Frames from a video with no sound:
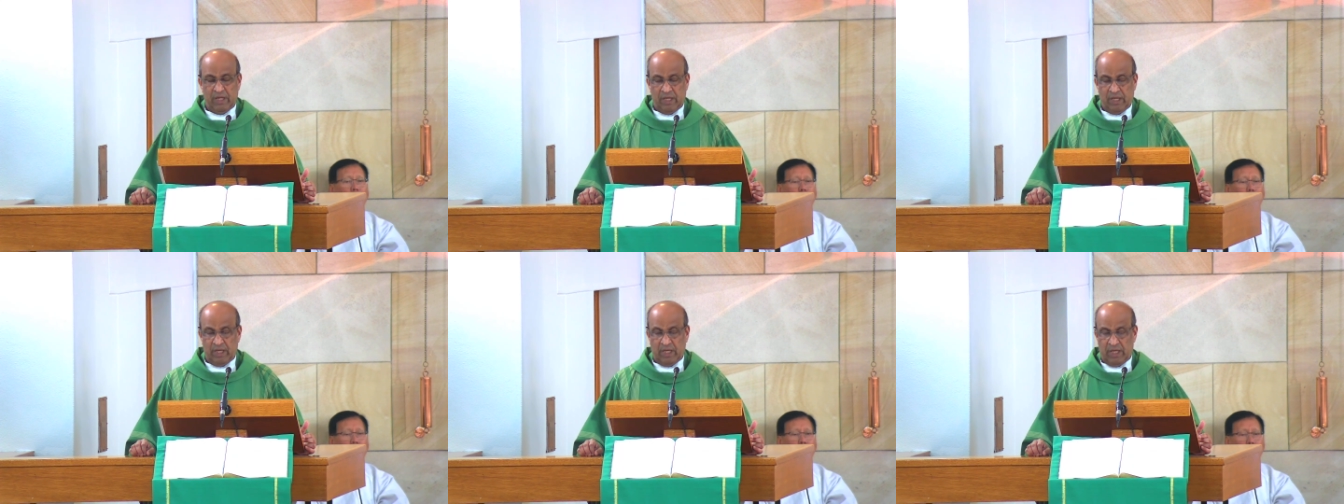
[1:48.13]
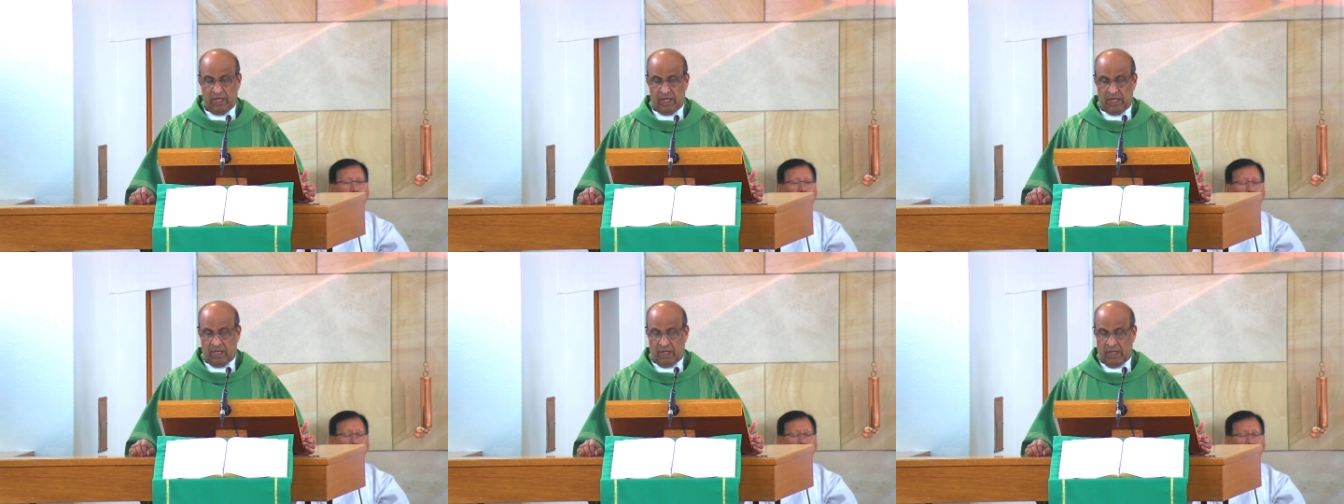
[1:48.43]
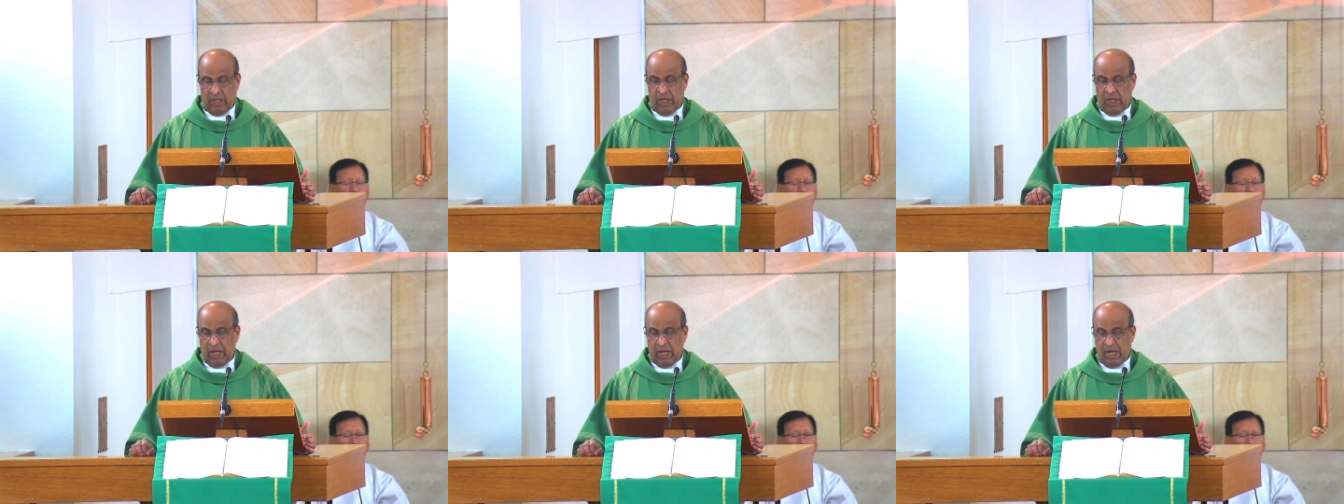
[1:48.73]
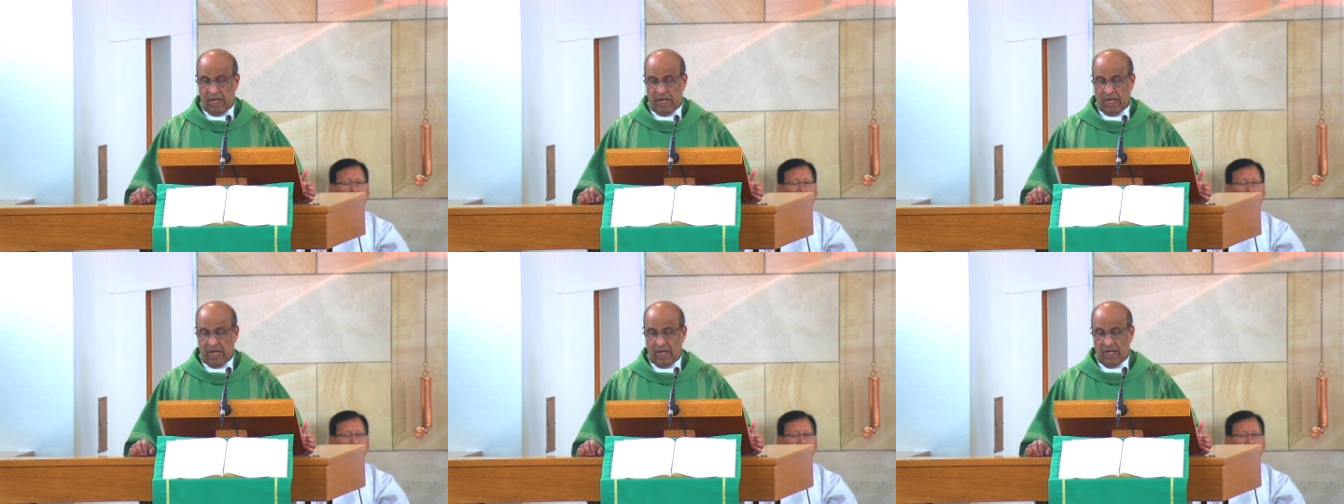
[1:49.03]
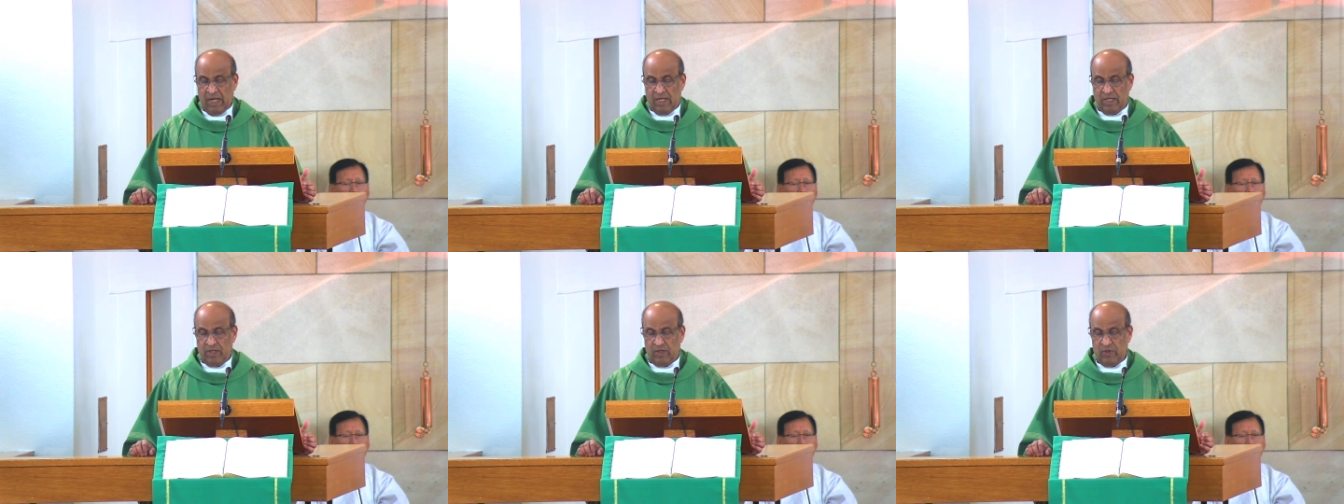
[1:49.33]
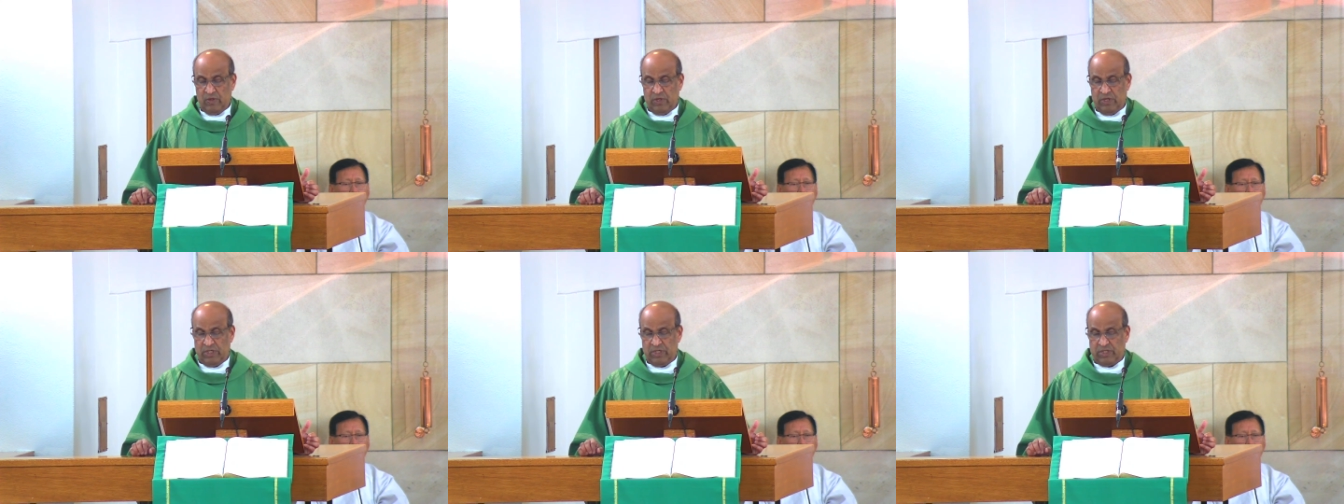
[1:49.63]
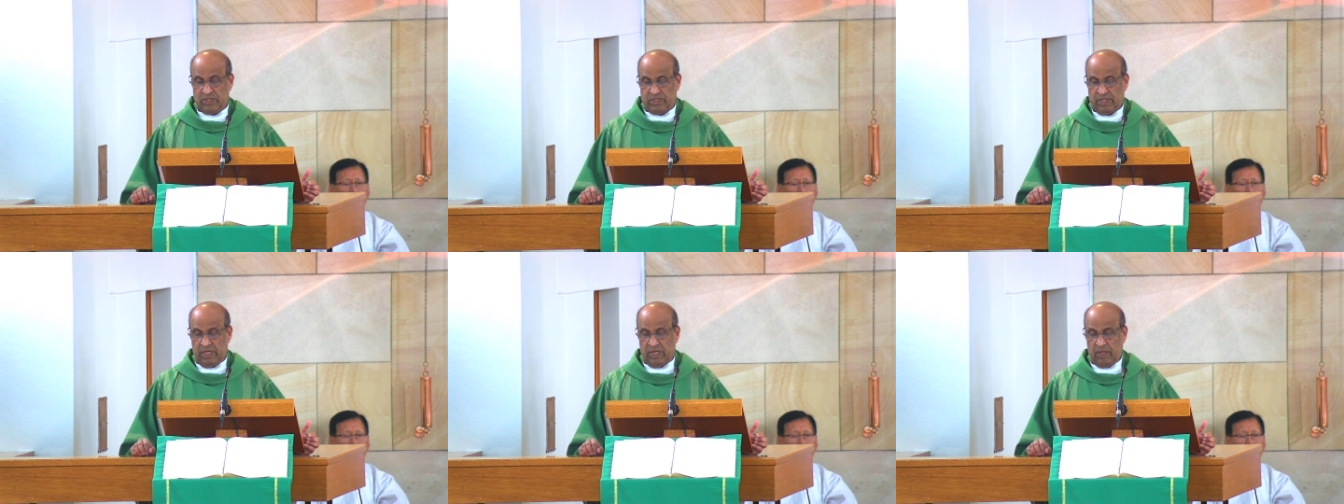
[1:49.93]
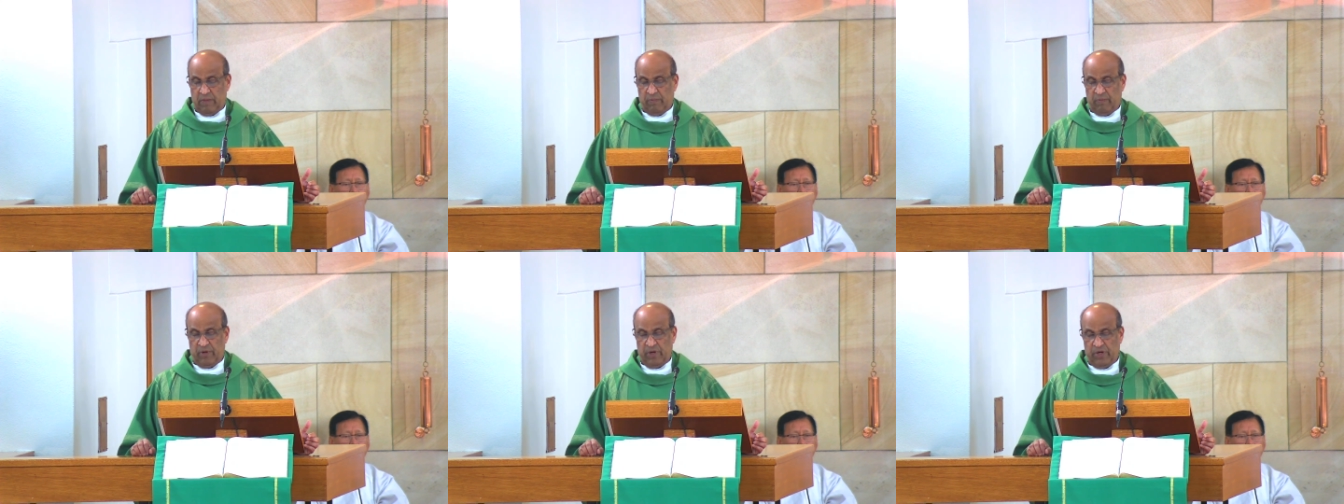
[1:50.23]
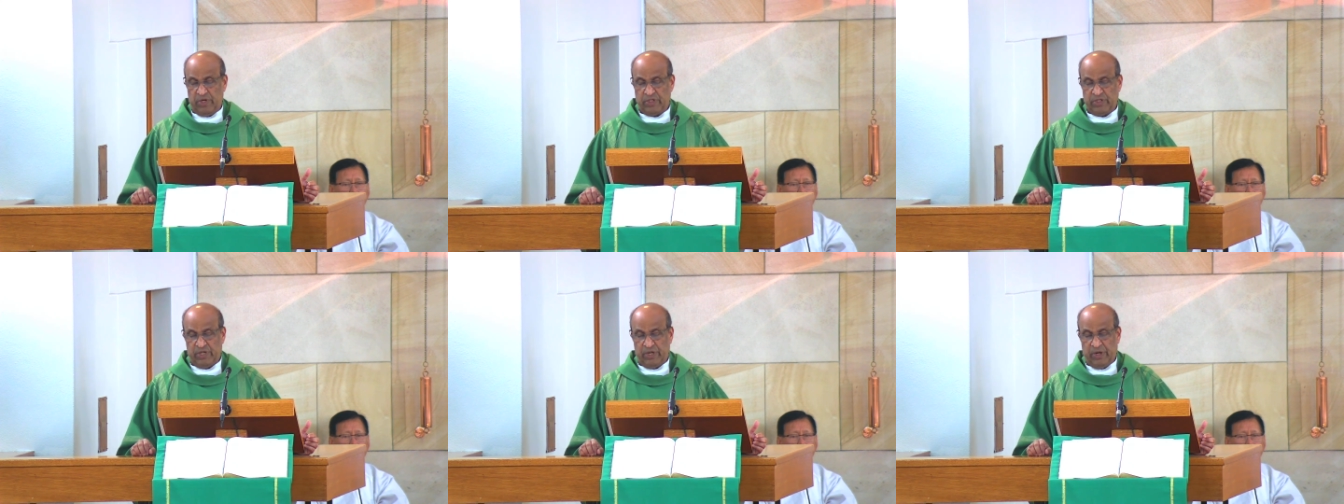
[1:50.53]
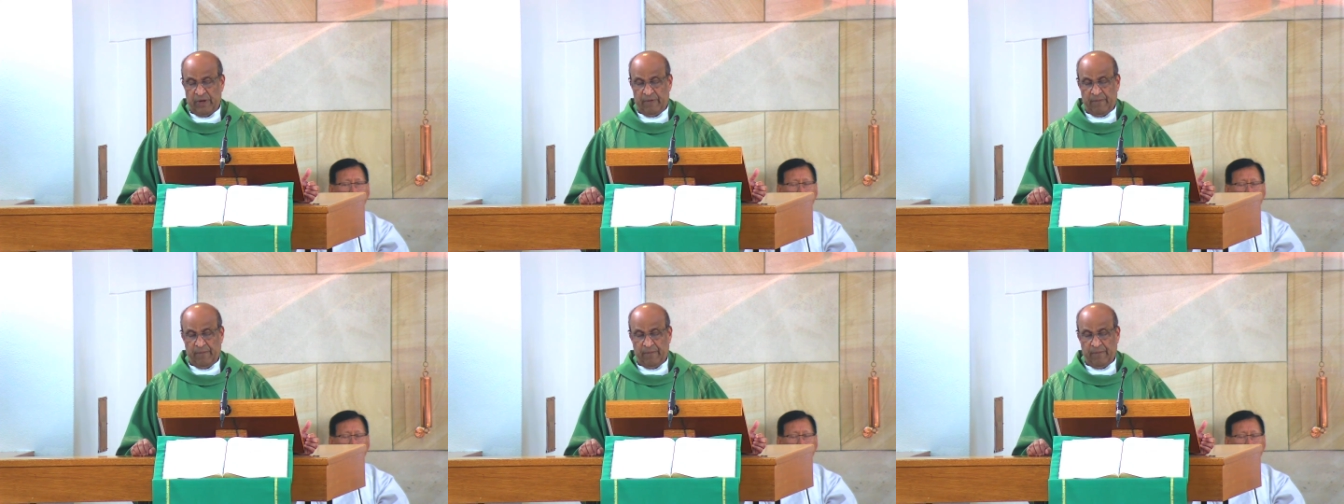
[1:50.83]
in your celebration.